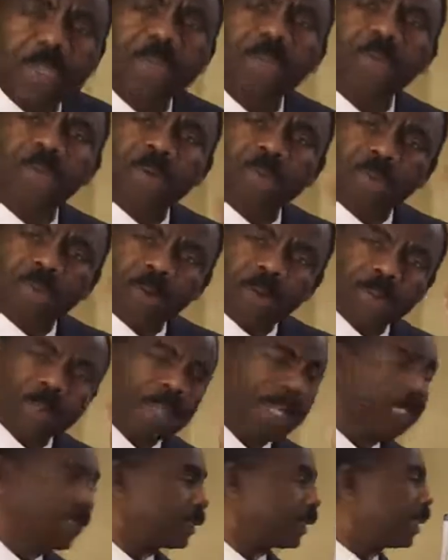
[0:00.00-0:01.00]
You be very
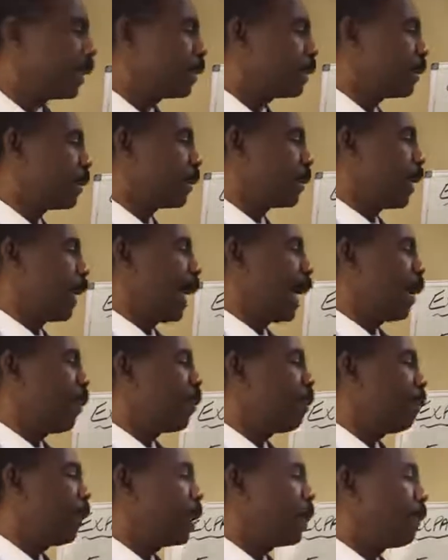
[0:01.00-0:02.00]
patient. I
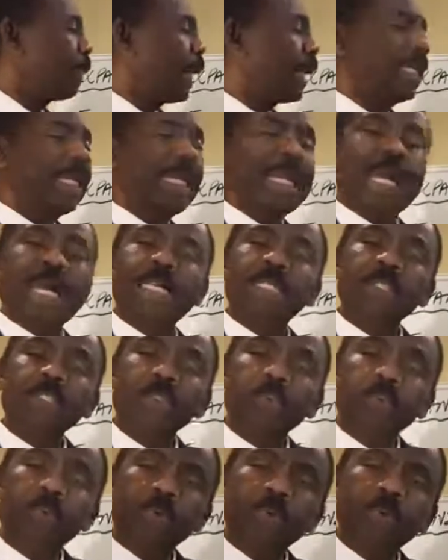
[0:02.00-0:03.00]
would multiply the
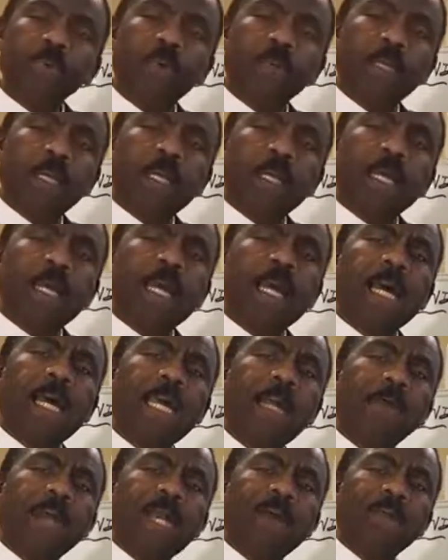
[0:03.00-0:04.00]
last 2,
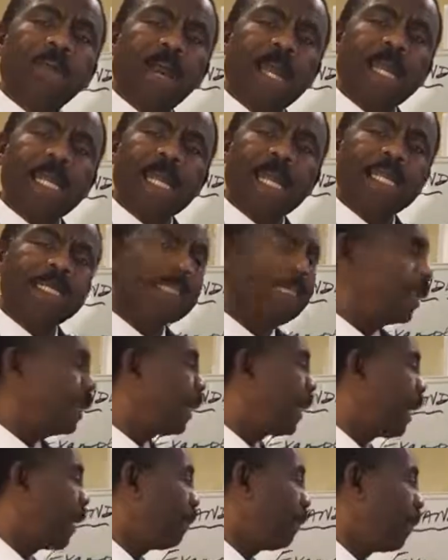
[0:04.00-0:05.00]
and then whatever I get,
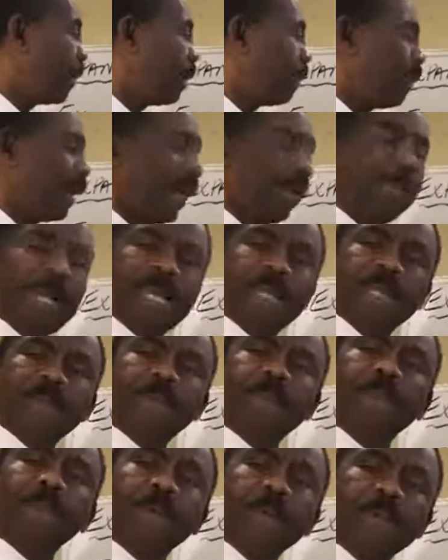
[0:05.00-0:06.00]
I multiply by
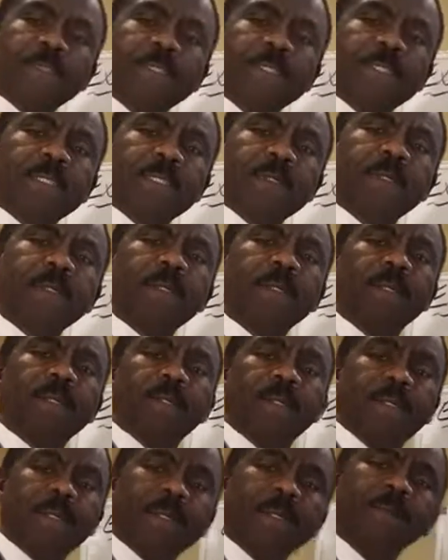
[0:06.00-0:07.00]
the first
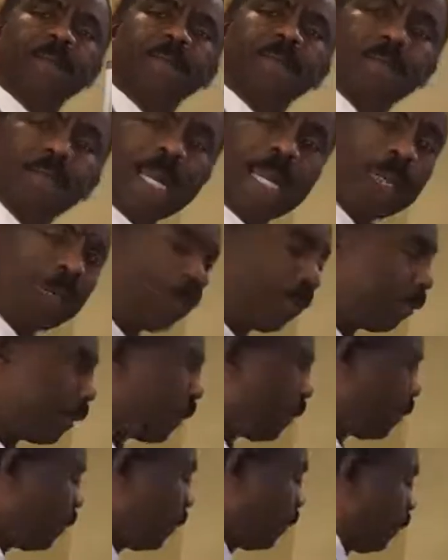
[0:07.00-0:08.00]

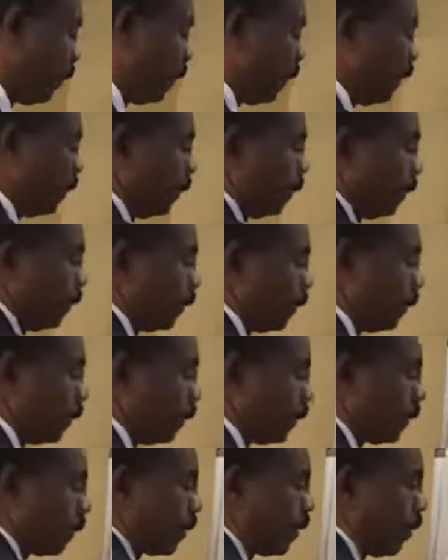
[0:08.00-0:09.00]
binomial.
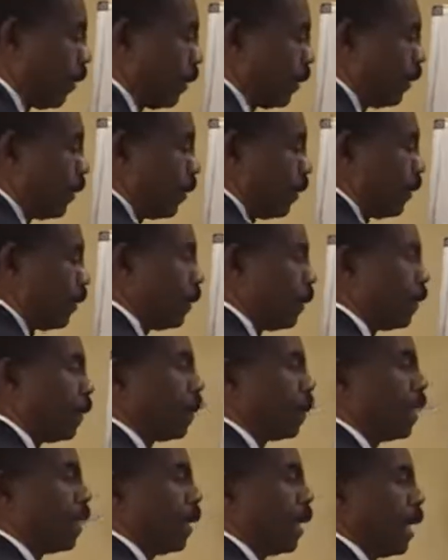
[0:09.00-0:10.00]
So
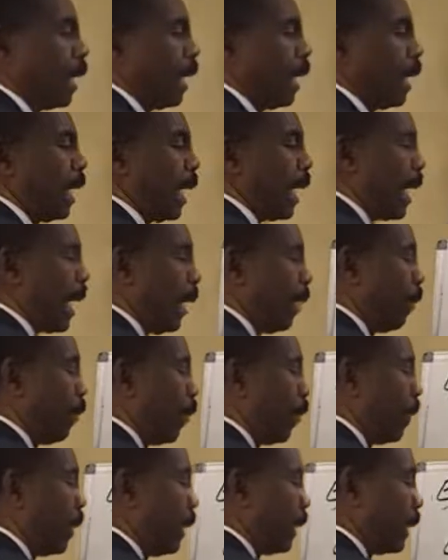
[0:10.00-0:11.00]
I will
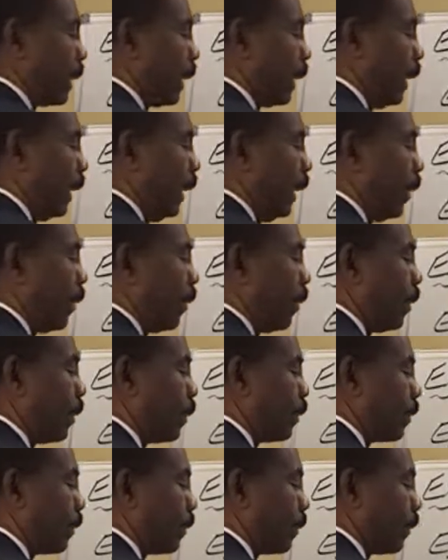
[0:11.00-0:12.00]
put this
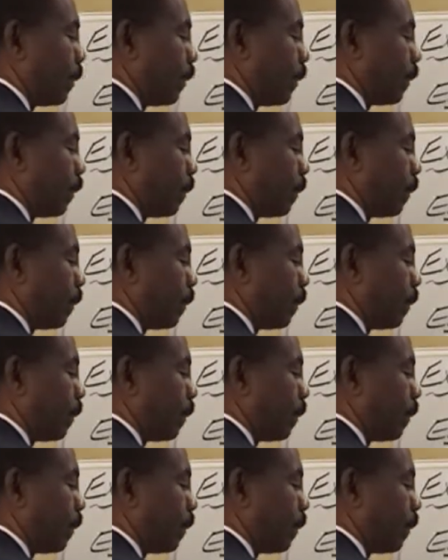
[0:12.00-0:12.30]
equal to